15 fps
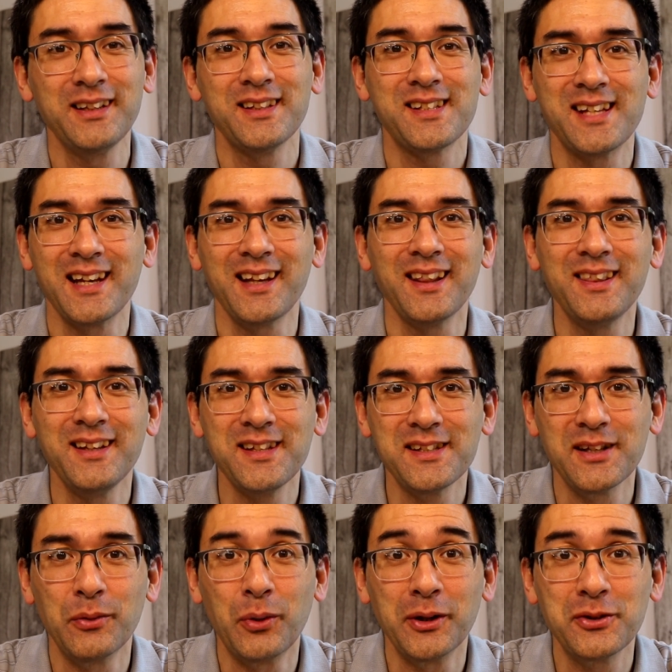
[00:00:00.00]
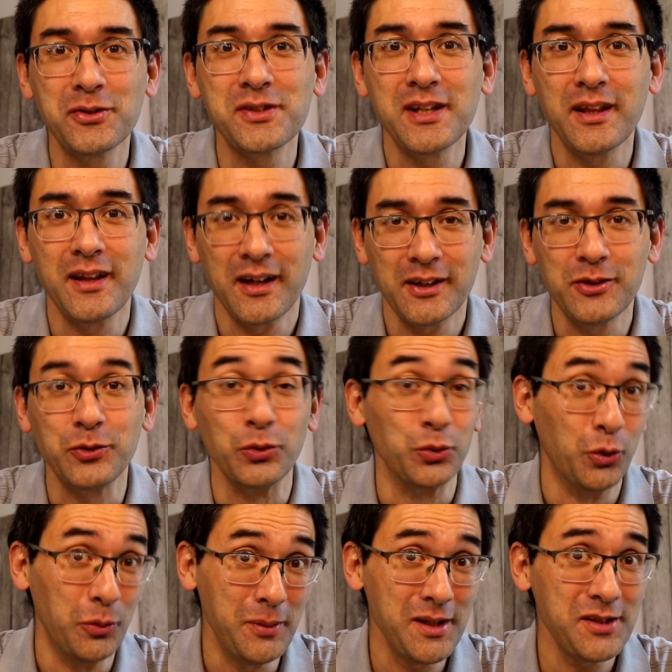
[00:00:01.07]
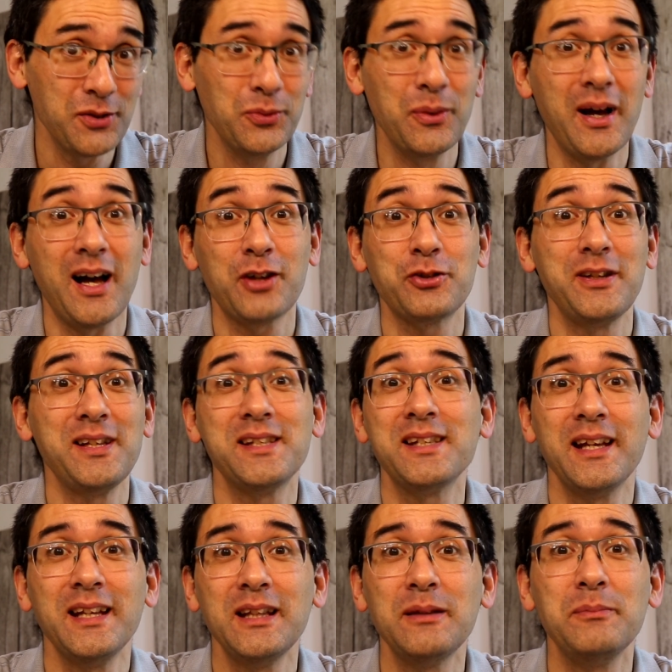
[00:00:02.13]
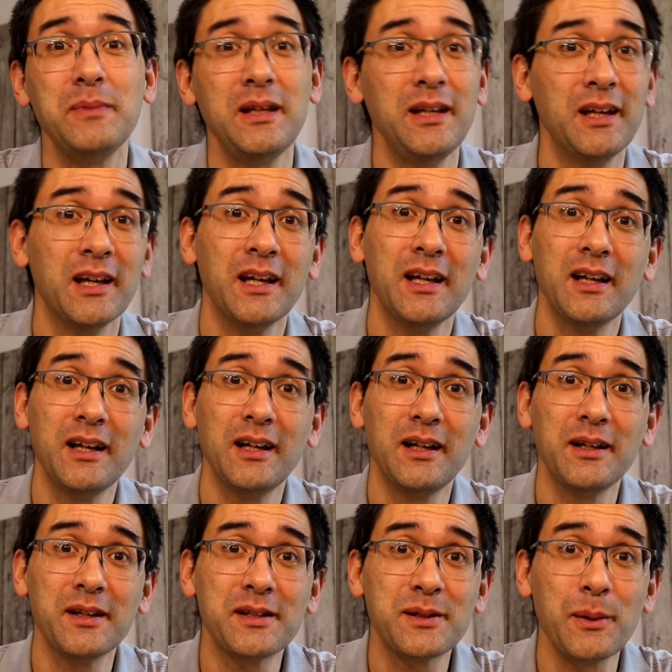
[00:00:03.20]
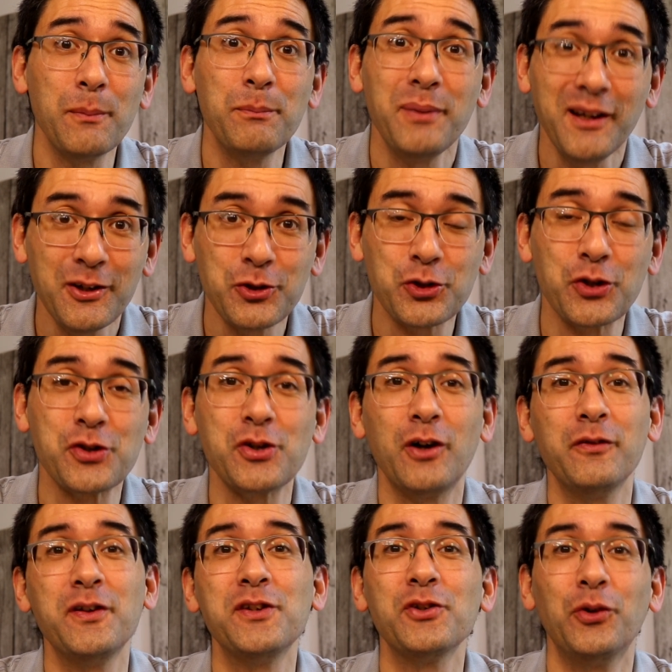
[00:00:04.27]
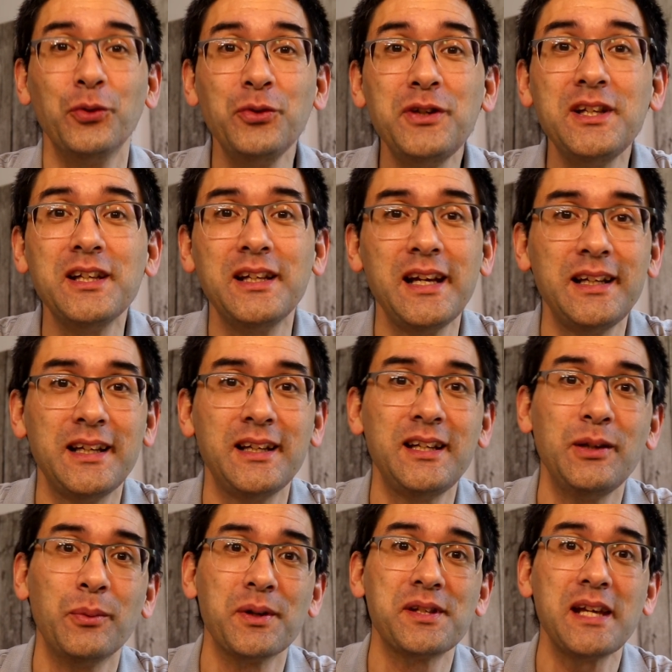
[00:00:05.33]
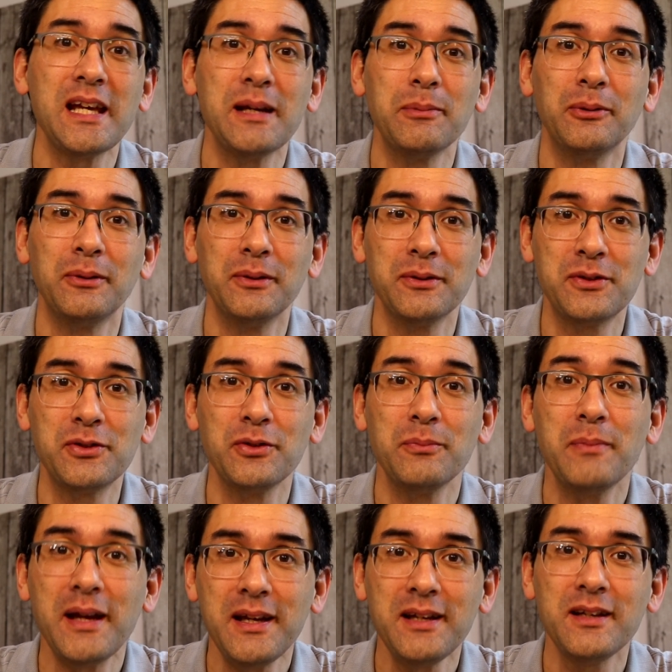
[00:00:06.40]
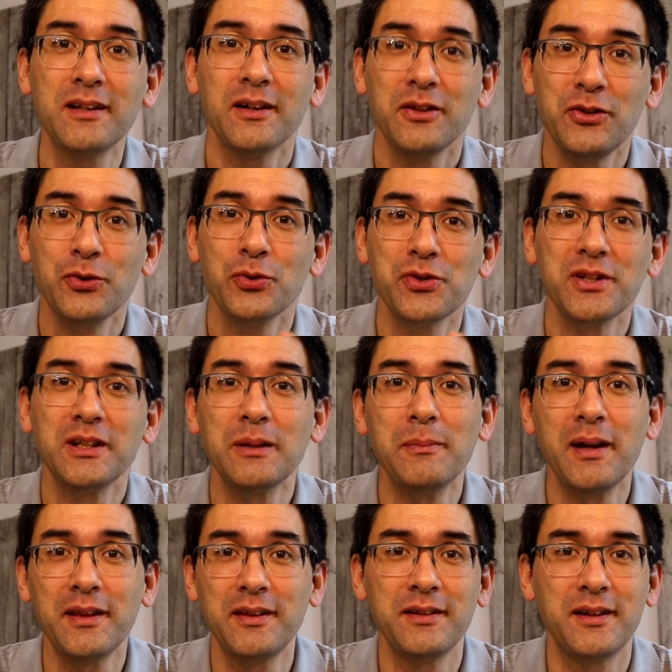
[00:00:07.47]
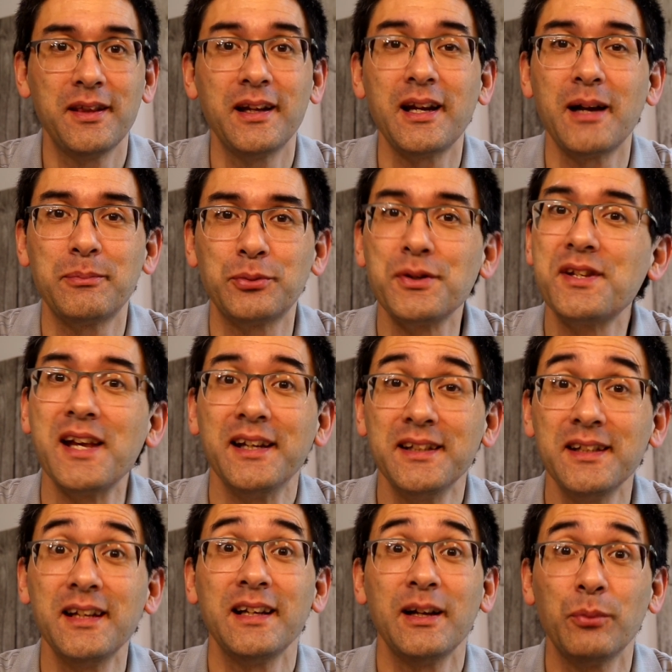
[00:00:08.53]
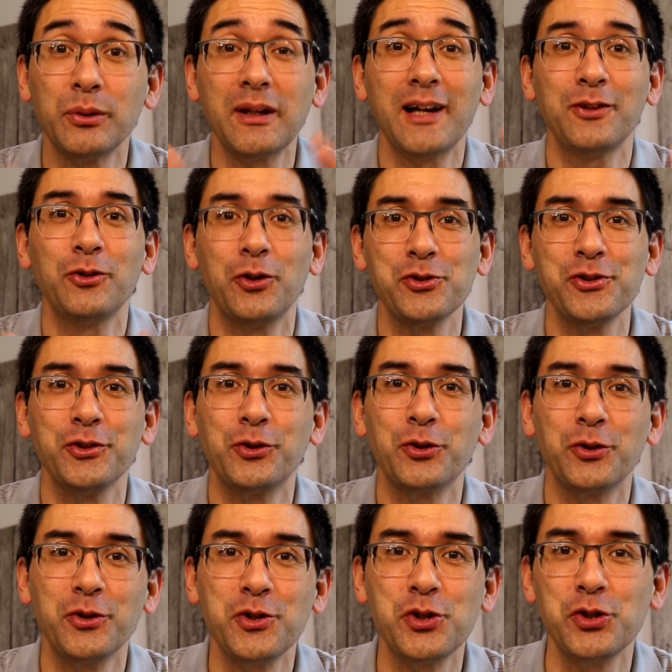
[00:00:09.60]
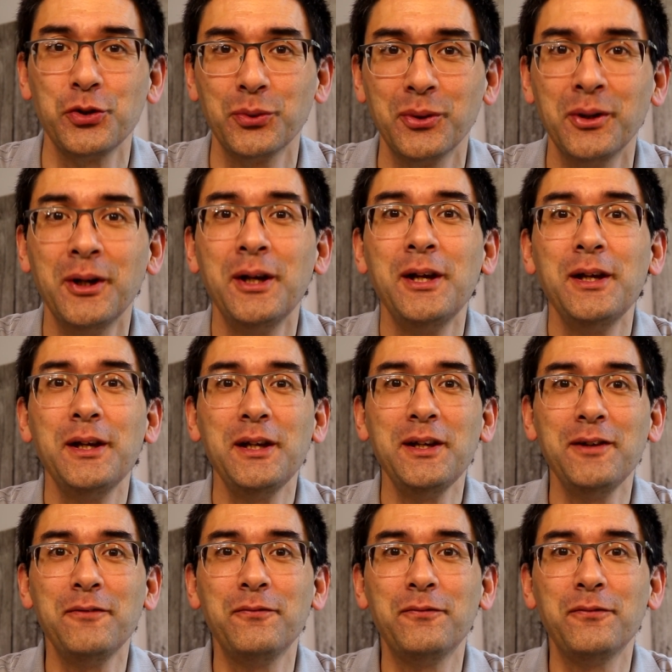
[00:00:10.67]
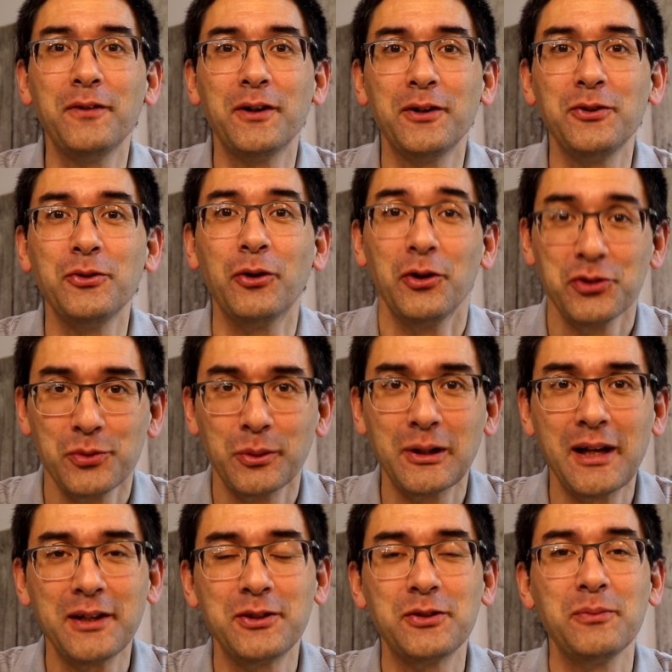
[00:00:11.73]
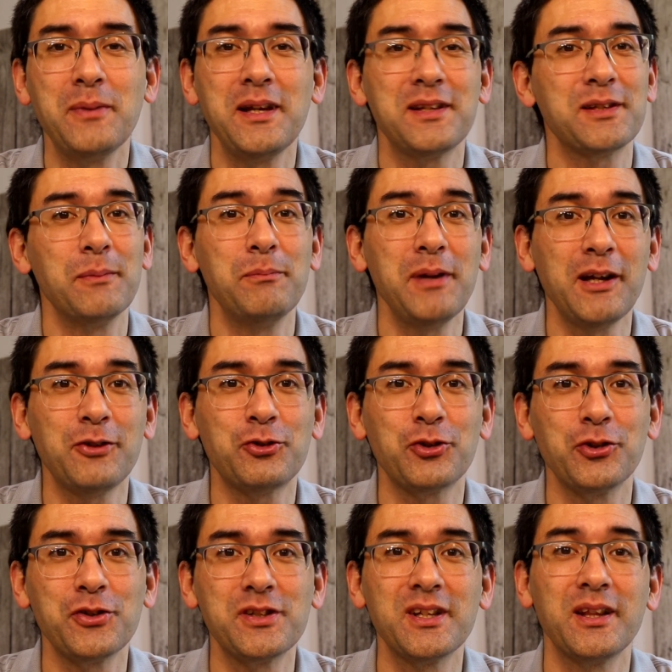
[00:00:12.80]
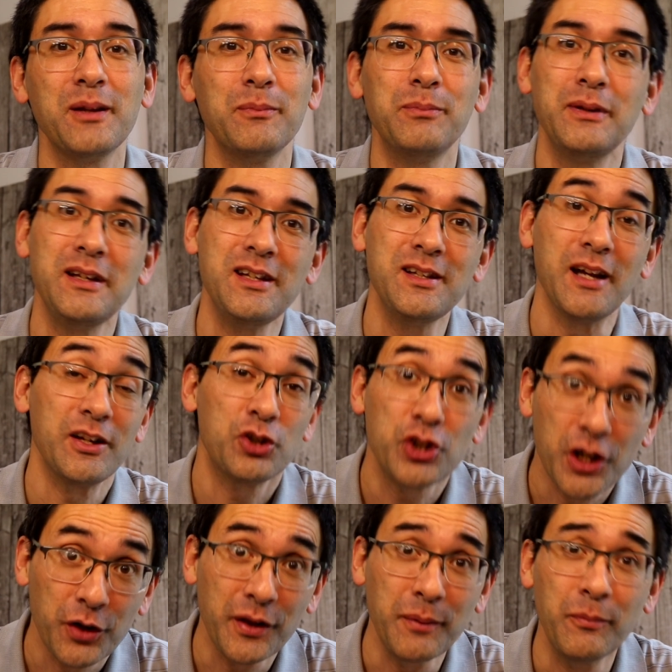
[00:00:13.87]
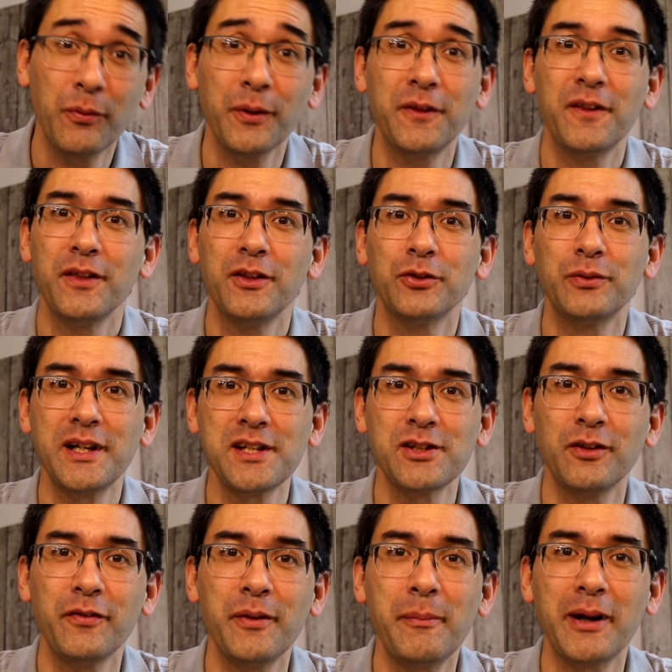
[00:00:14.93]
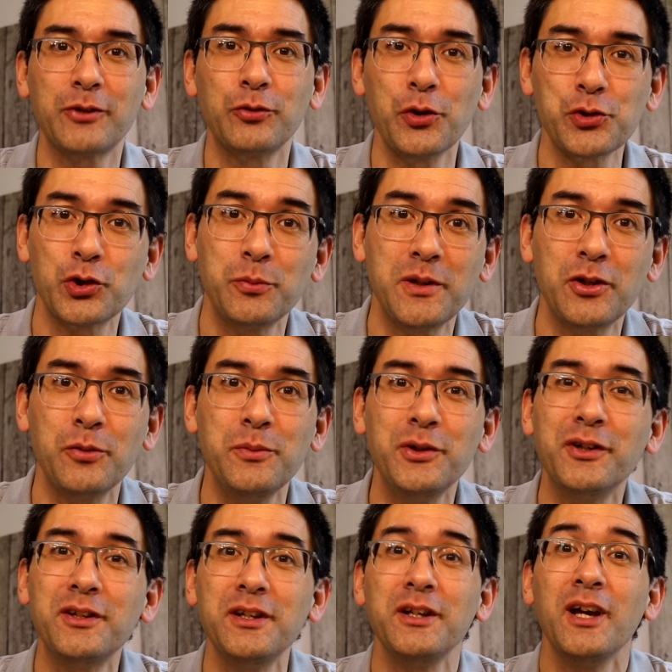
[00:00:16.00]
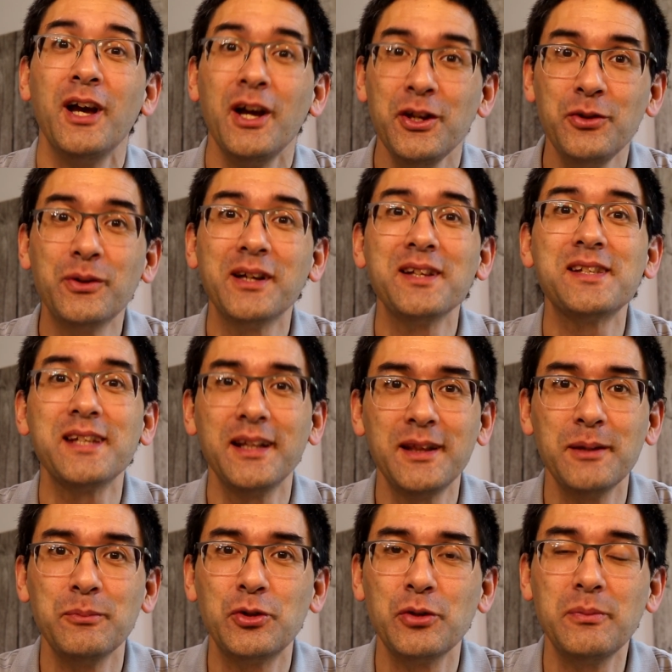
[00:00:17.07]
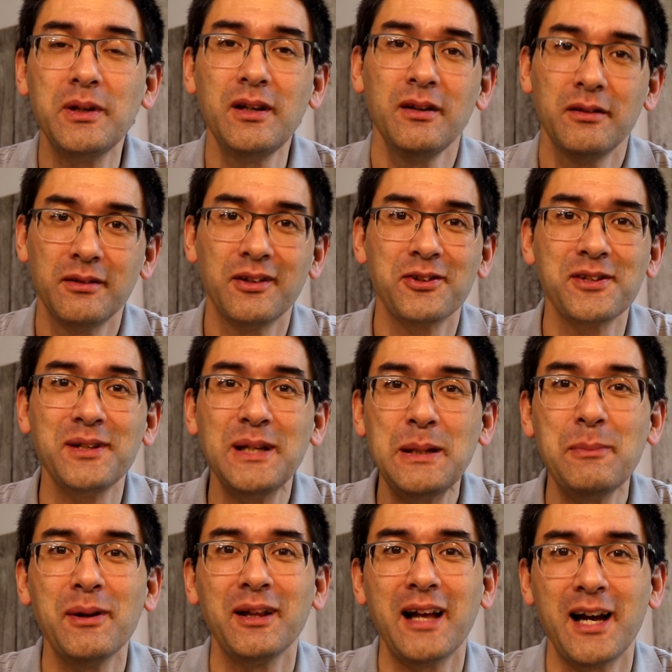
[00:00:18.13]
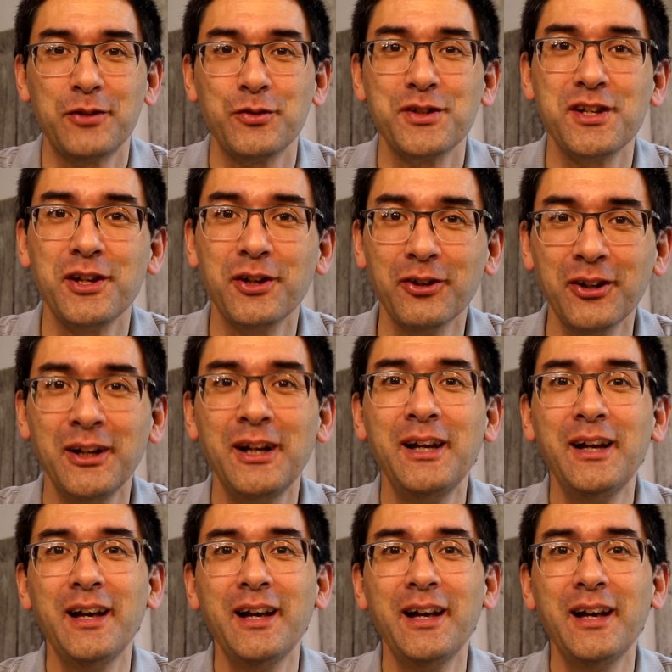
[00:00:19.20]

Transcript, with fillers: And the second thing is I want to say thank you to Thomas, who actually sent me uh, some pictures of his own DNA that he was able to make uh, using the method that I presented. And I would like to also encourage you, if uh, you also would like to make some pictures, then please and share them with the rest of the microscopy community. You can send them to me. There's an email address here.